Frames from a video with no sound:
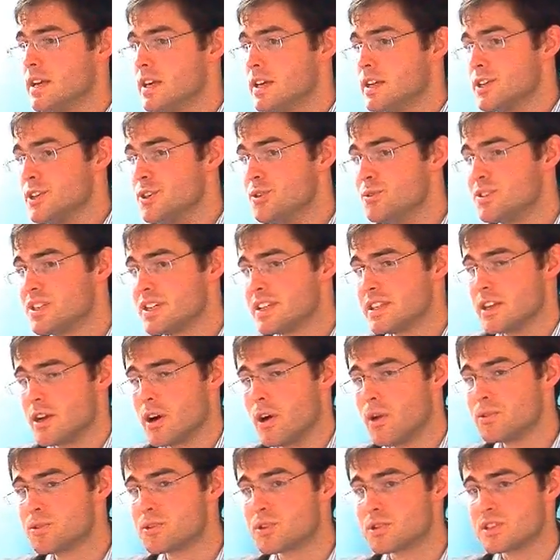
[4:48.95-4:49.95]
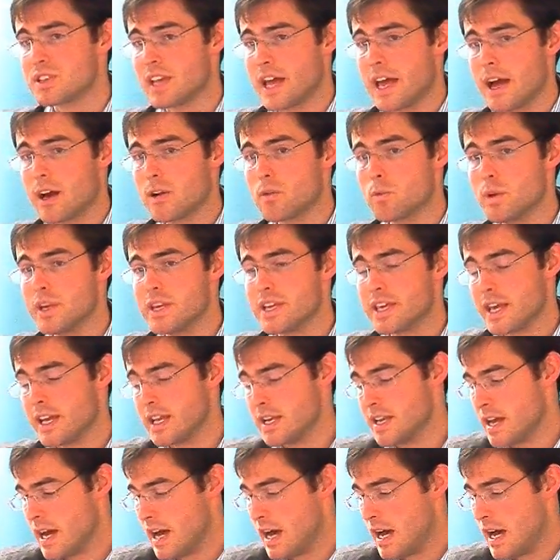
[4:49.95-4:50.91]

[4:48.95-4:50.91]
Using the ultrasound, we can